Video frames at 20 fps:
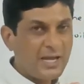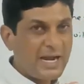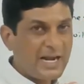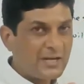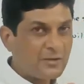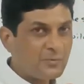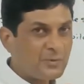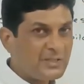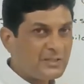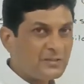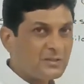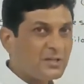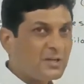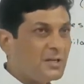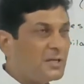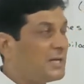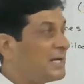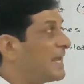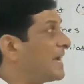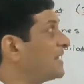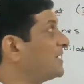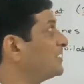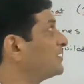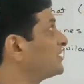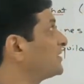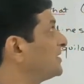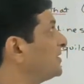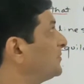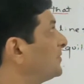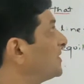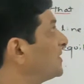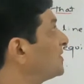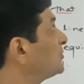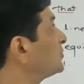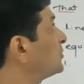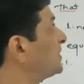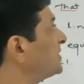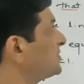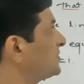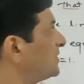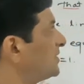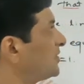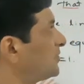and one third line is given to us.